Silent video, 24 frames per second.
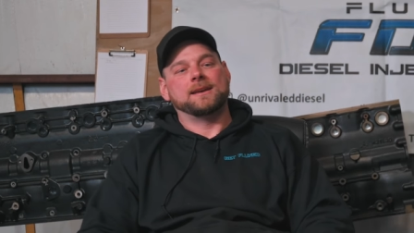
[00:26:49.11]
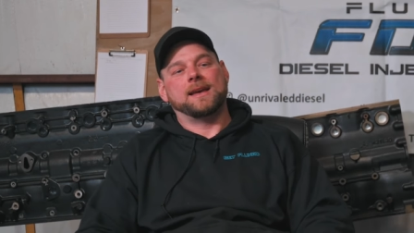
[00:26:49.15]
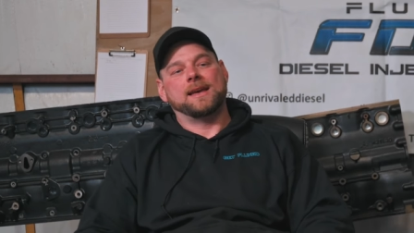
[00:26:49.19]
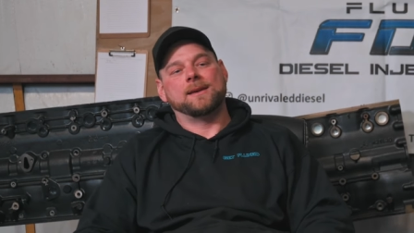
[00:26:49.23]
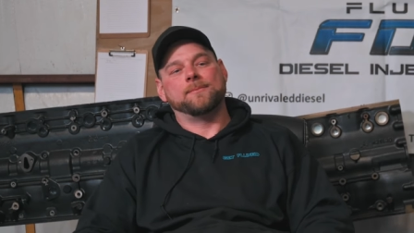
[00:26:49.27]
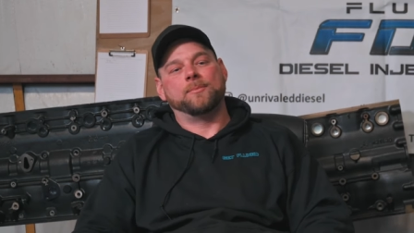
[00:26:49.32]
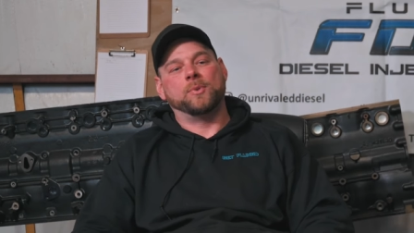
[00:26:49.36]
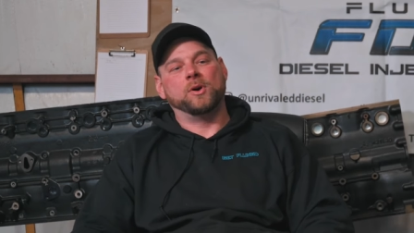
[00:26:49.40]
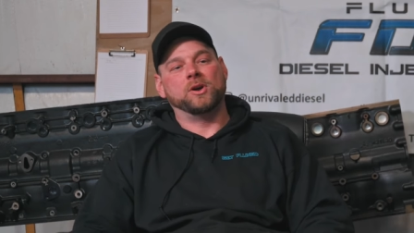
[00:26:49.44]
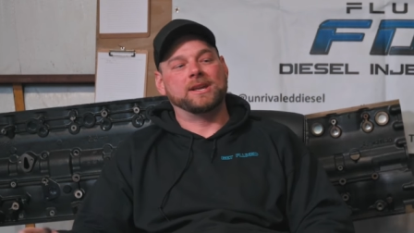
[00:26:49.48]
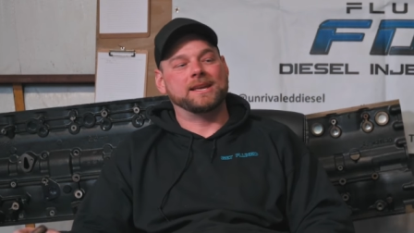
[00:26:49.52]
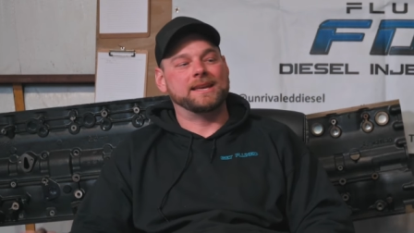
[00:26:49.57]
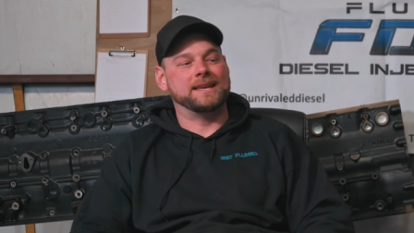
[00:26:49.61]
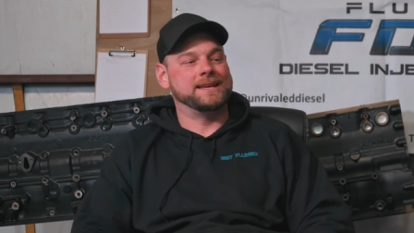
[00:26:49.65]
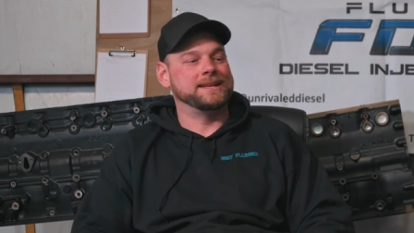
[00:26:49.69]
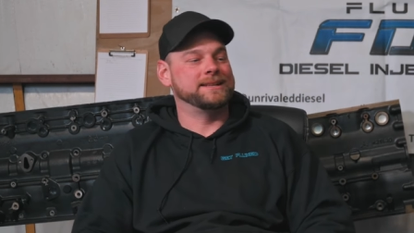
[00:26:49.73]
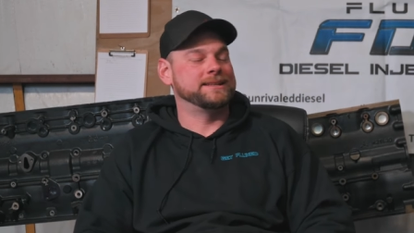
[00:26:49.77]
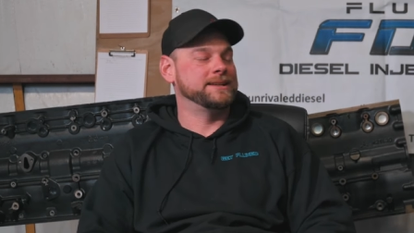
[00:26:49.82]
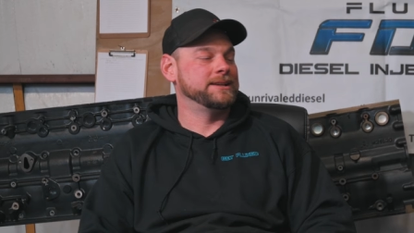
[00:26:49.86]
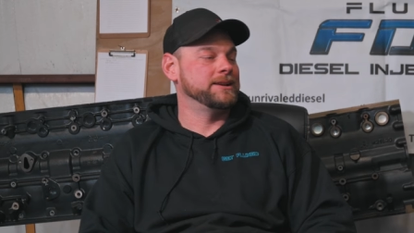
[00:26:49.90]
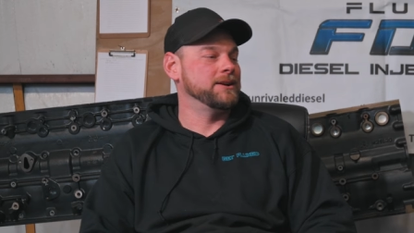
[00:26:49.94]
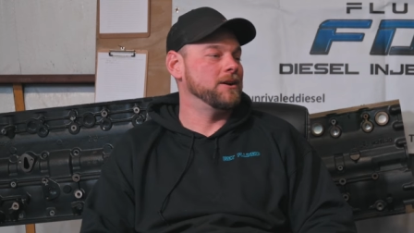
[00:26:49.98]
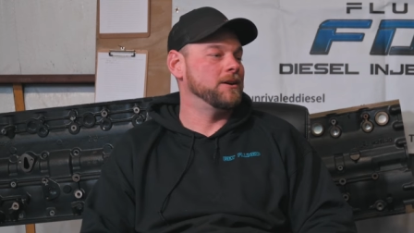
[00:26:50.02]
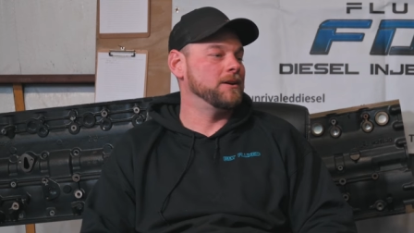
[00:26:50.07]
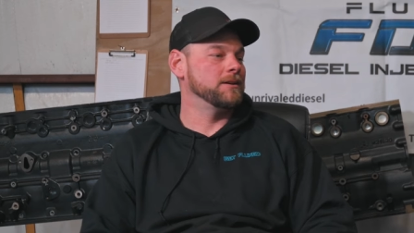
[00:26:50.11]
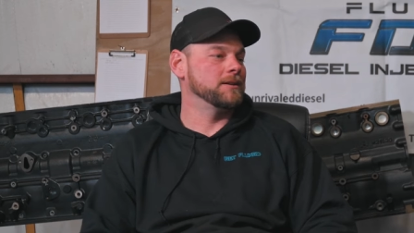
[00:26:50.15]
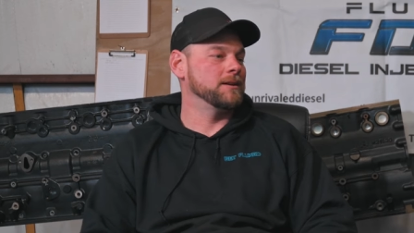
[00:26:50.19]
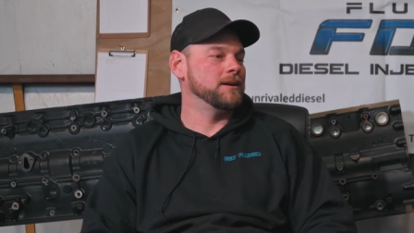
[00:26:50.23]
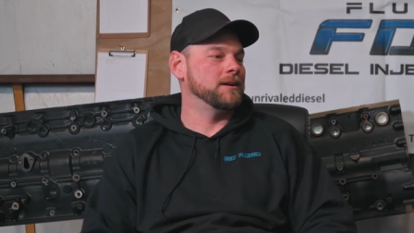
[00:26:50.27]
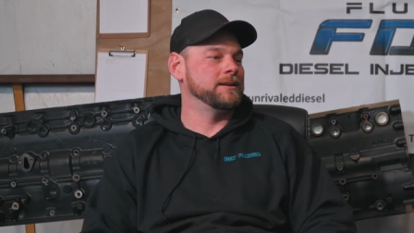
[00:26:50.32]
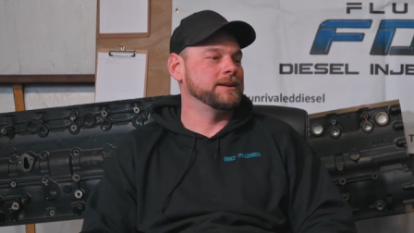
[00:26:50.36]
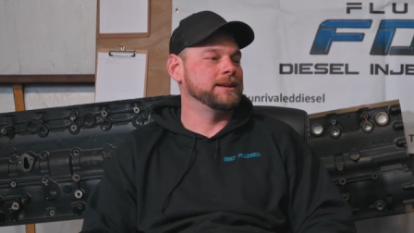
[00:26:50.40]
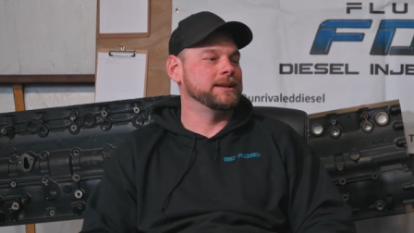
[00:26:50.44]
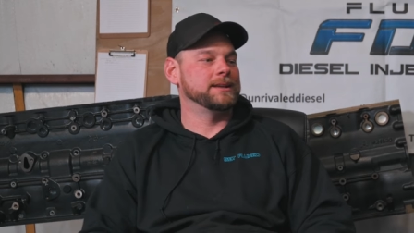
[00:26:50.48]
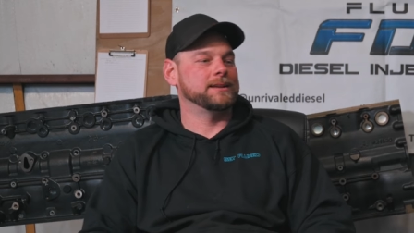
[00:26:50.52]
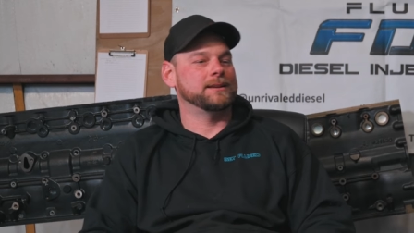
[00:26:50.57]
and put an ETR
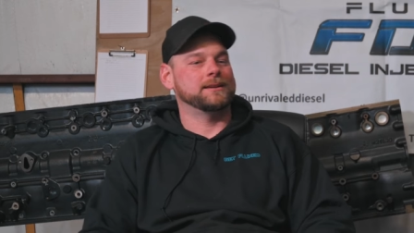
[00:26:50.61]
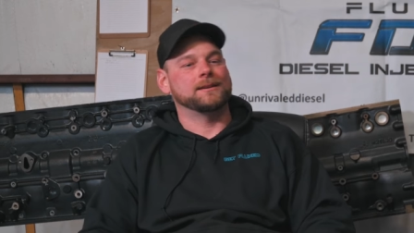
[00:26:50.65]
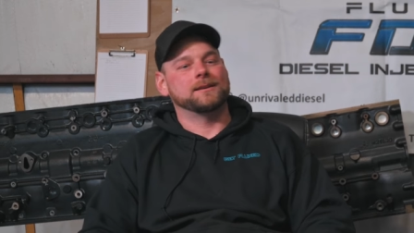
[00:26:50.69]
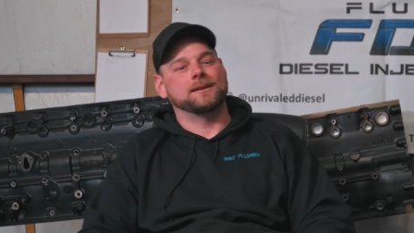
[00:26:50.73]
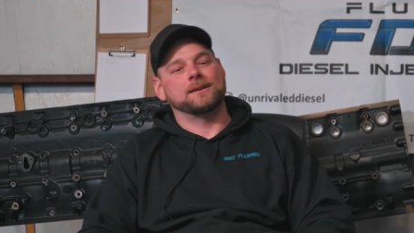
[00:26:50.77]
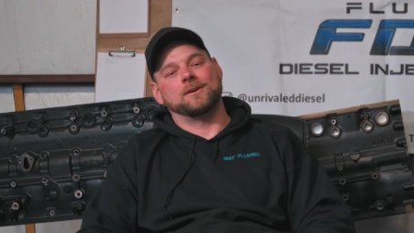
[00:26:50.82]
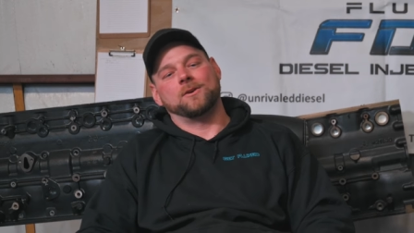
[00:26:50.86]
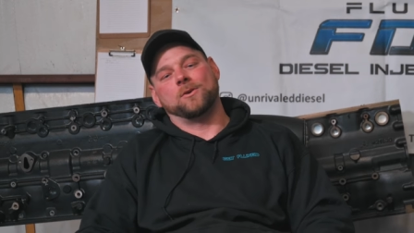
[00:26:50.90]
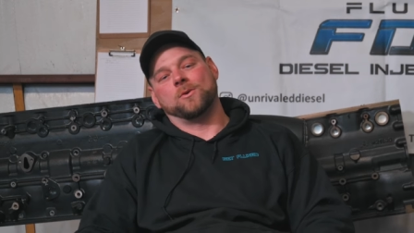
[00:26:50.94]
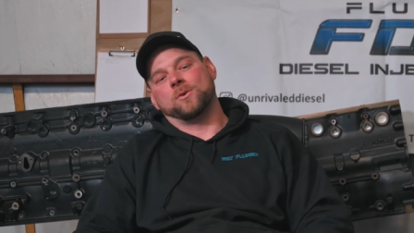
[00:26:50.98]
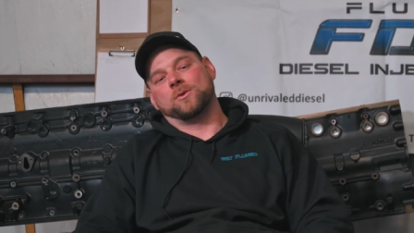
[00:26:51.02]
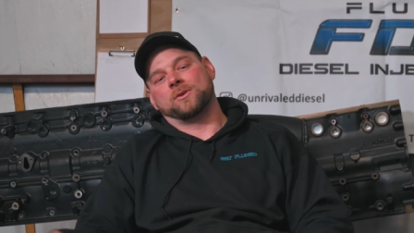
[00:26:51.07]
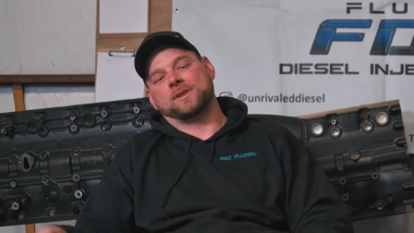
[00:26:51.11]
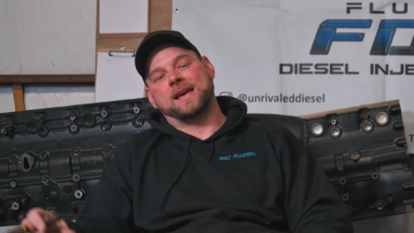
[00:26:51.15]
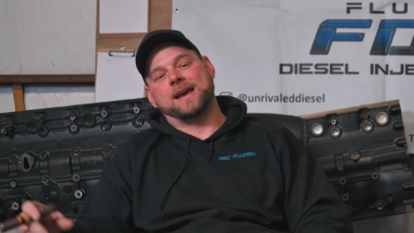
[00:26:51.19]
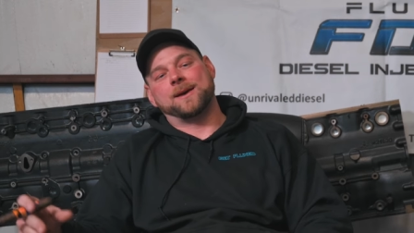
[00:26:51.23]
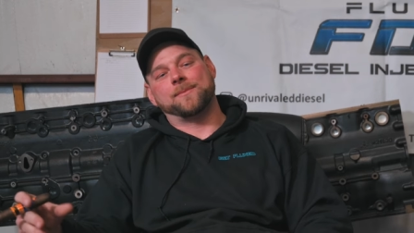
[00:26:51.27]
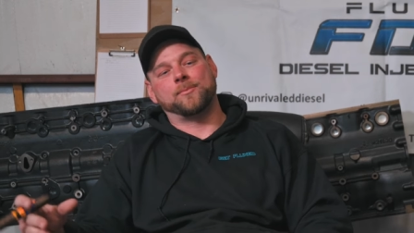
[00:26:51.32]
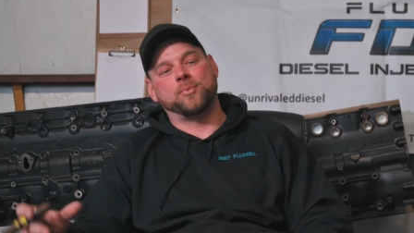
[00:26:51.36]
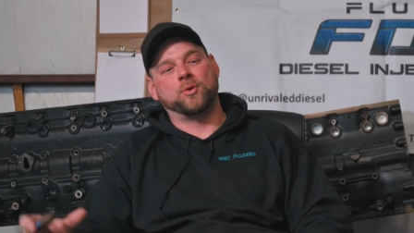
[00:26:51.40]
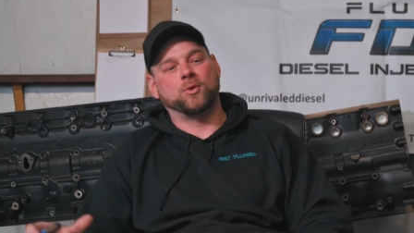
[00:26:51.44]
on it or that